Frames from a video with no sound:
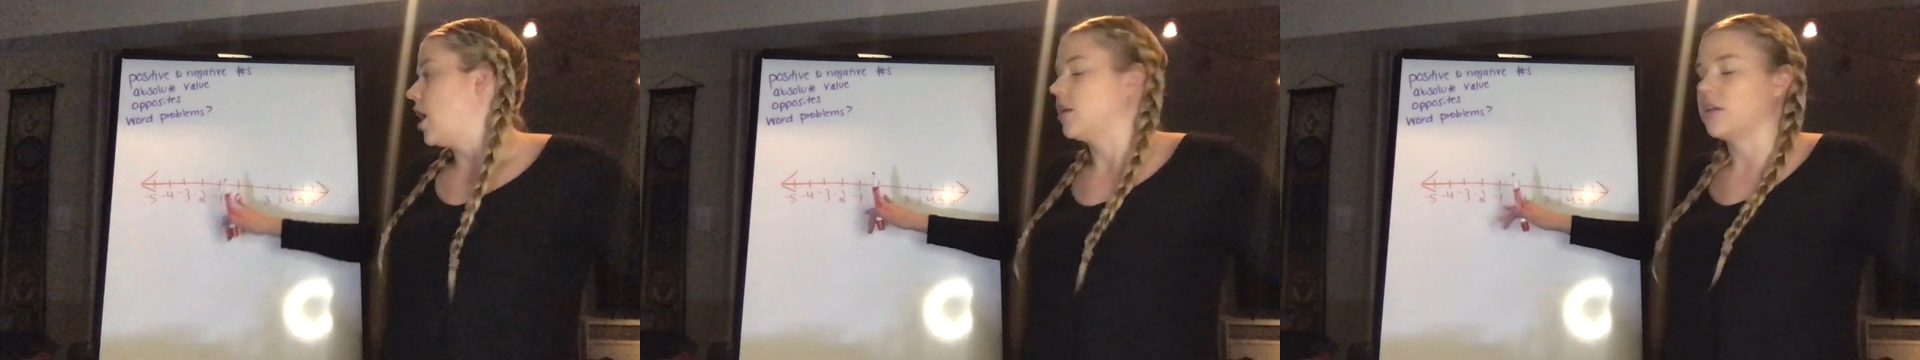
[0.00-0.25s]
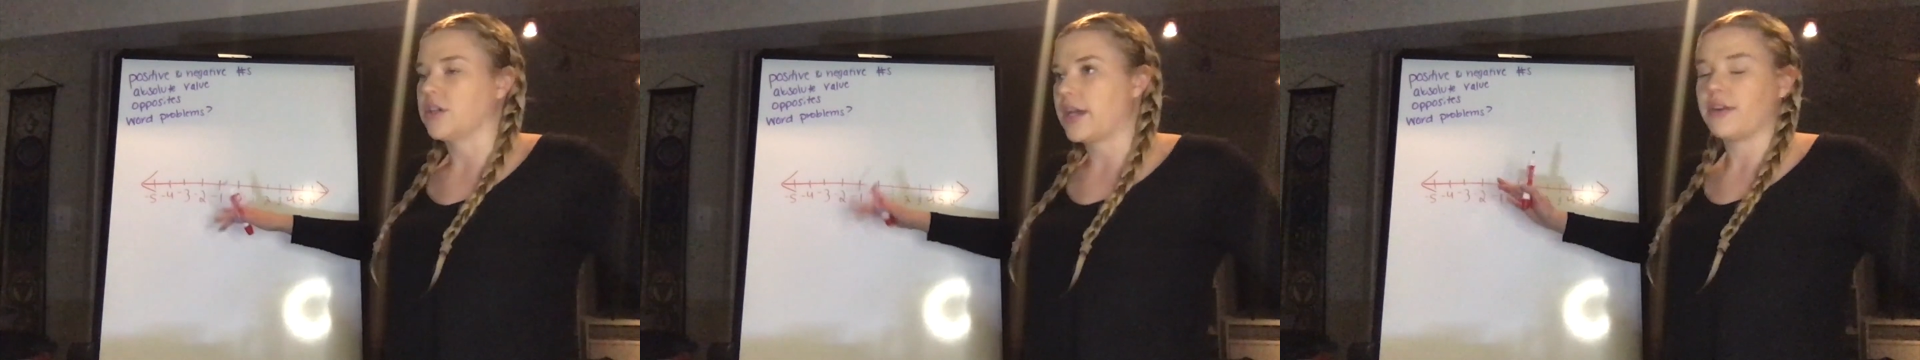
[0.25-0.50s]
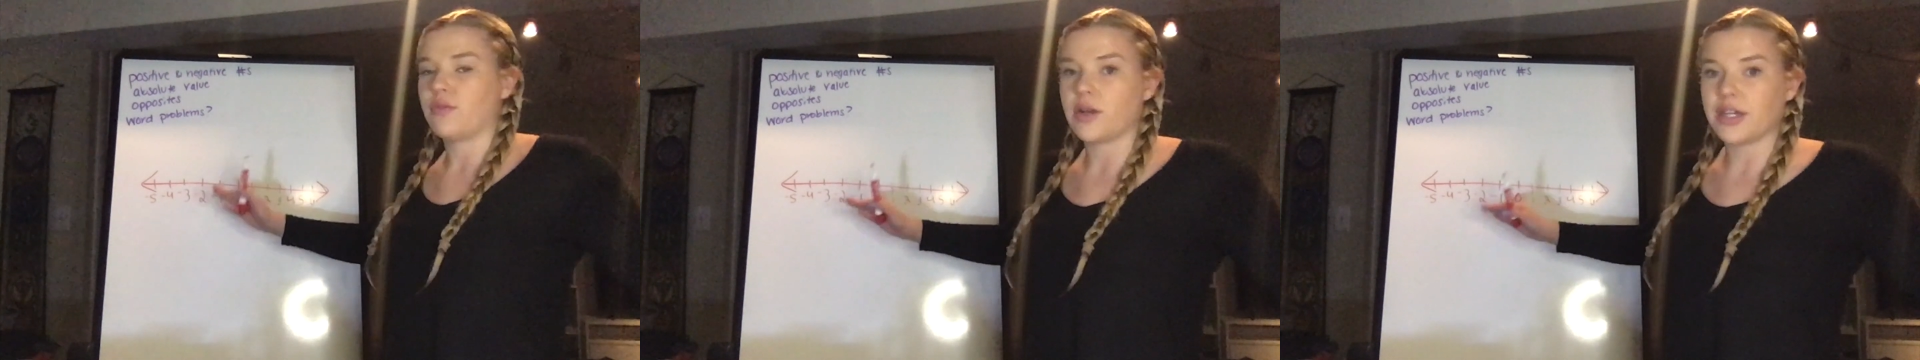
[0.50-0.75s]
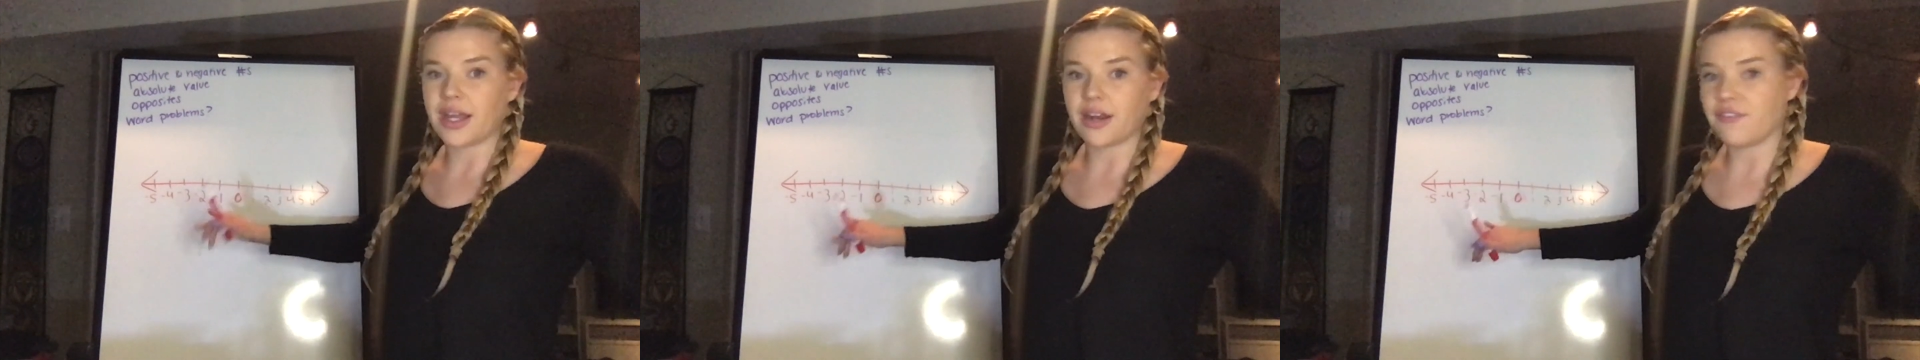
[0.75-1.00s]
or -1 to
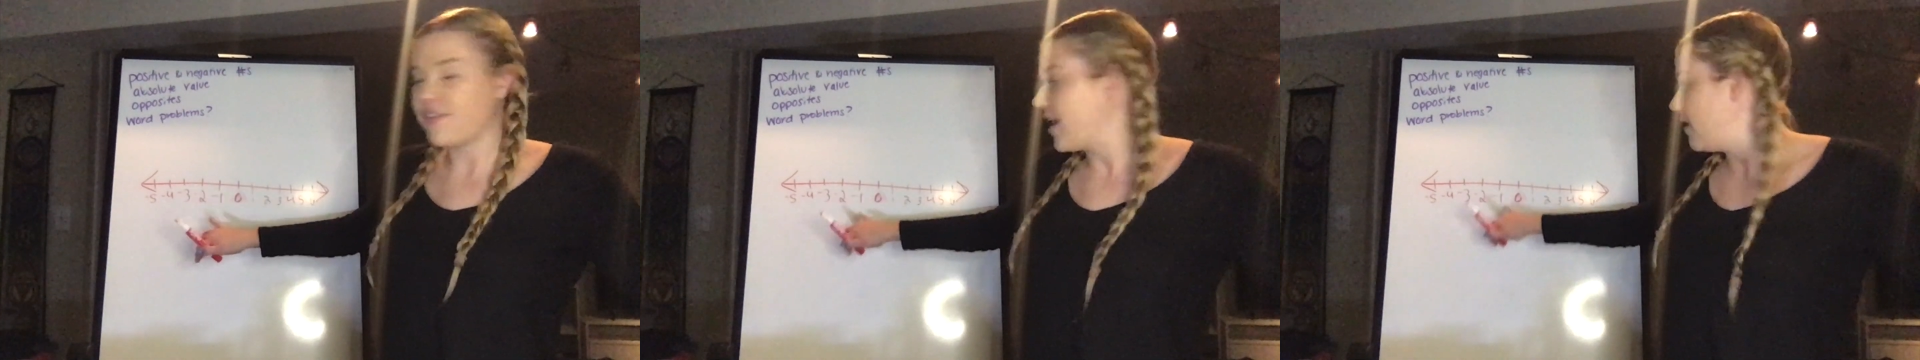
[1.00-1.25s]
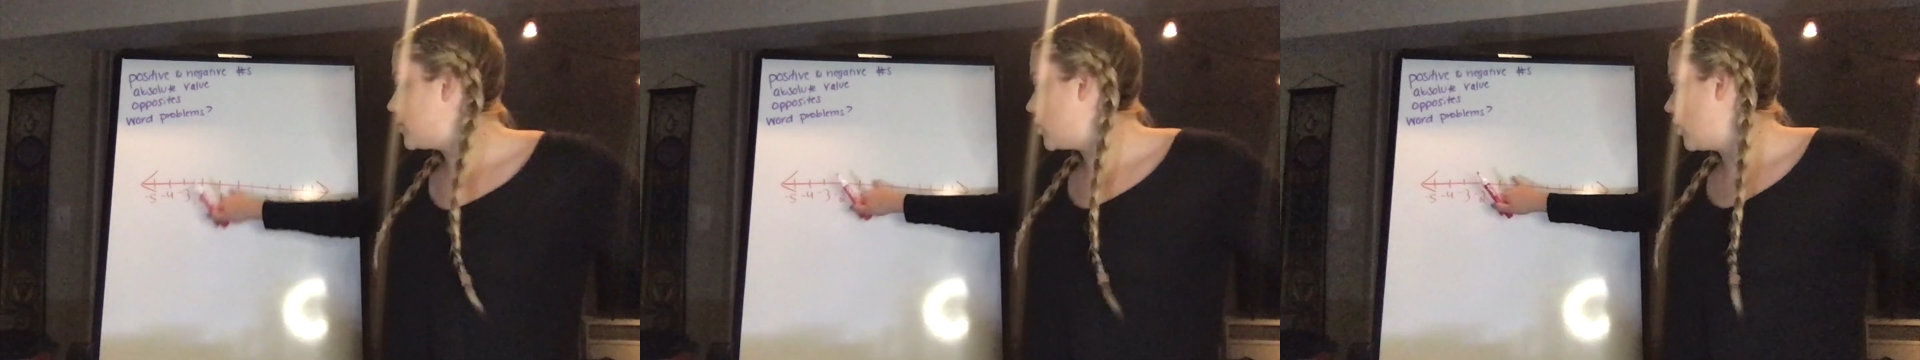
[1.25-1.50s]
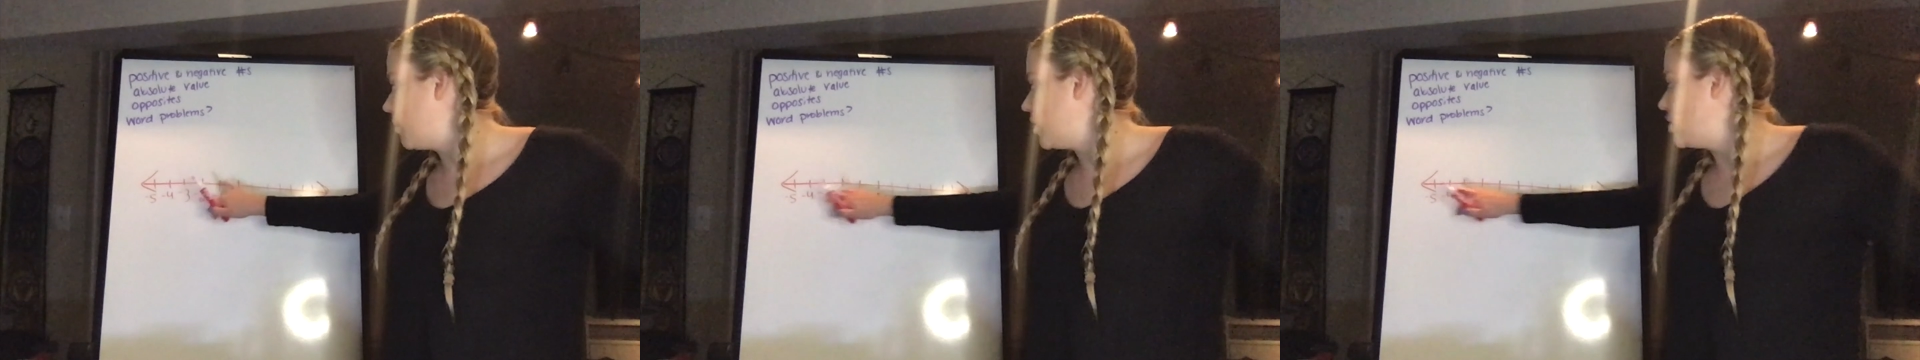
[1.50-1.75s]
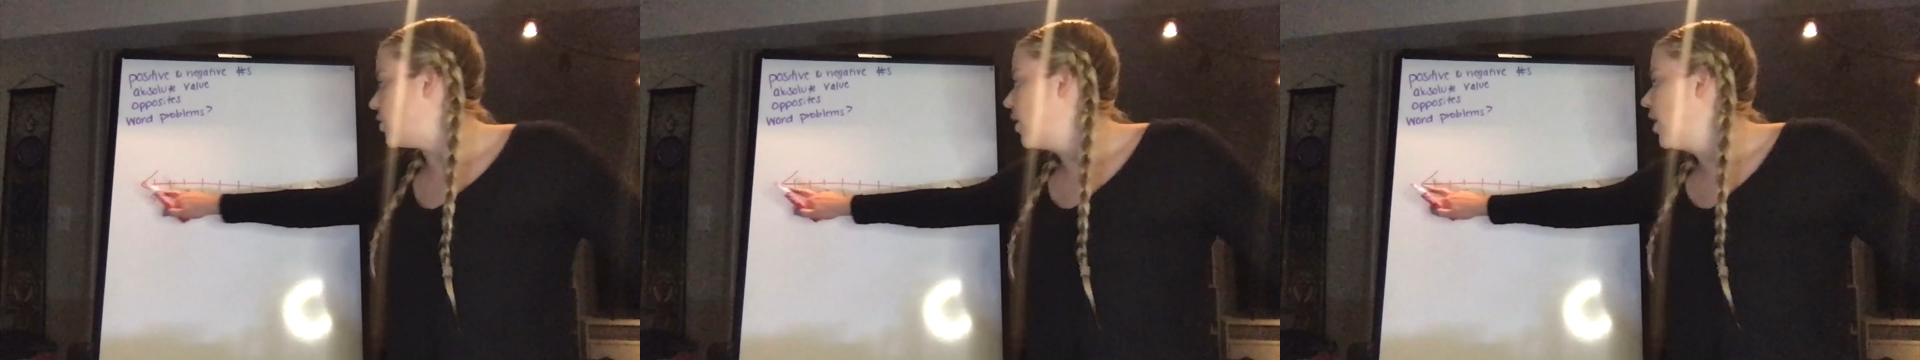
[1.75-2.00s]
-5, so I'm going to do